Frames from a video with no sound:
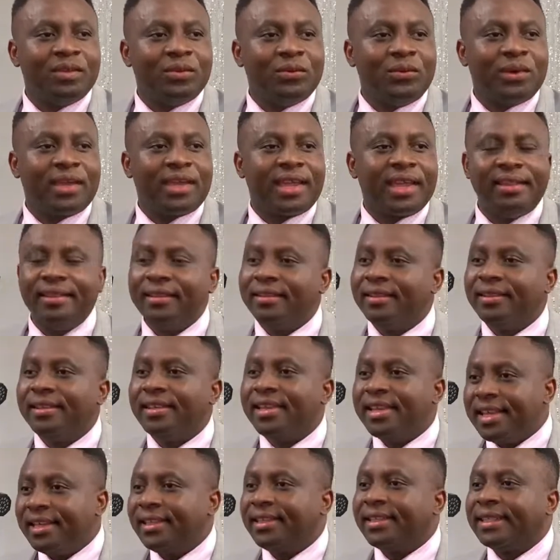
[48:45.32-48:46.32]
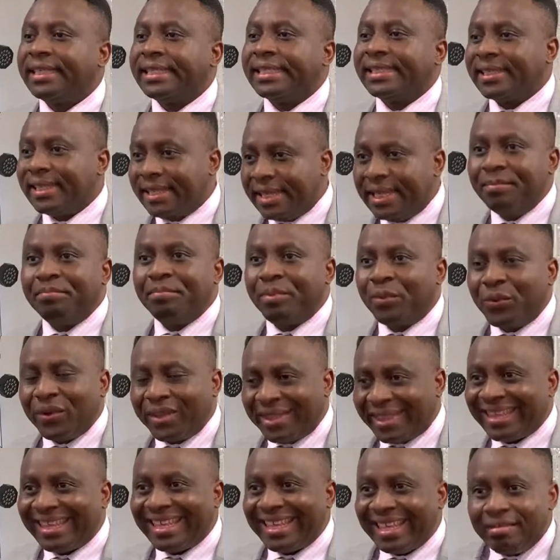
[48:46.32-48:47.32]
we can eat, sleep with
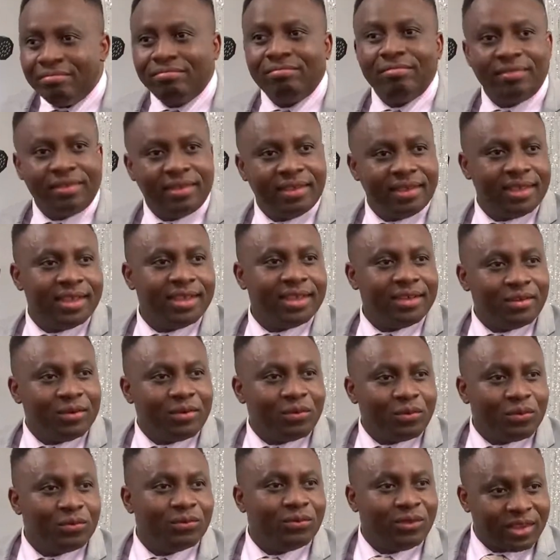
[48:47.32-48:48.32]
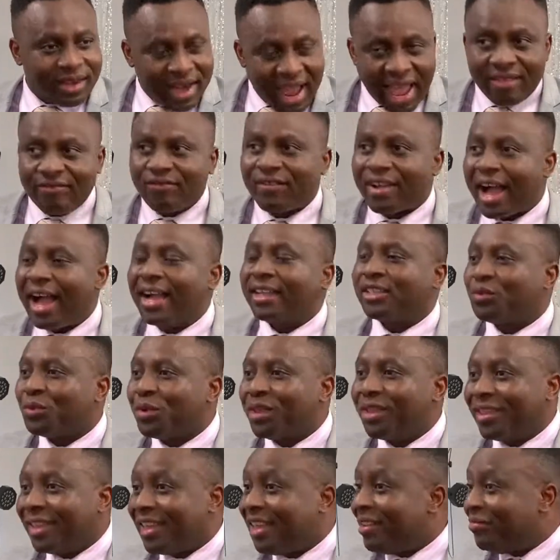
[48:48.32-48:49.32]
him, drive cars
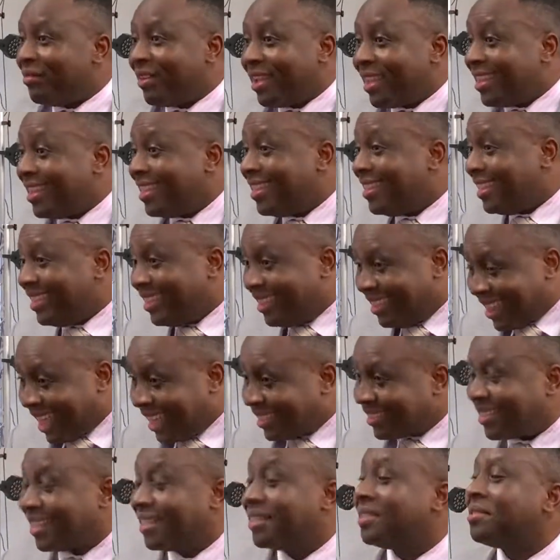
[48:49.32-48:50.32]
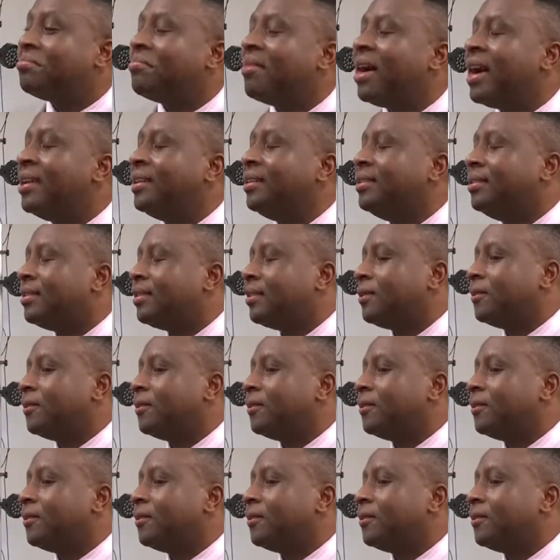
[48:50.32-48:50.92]
with him. He doesn't mind.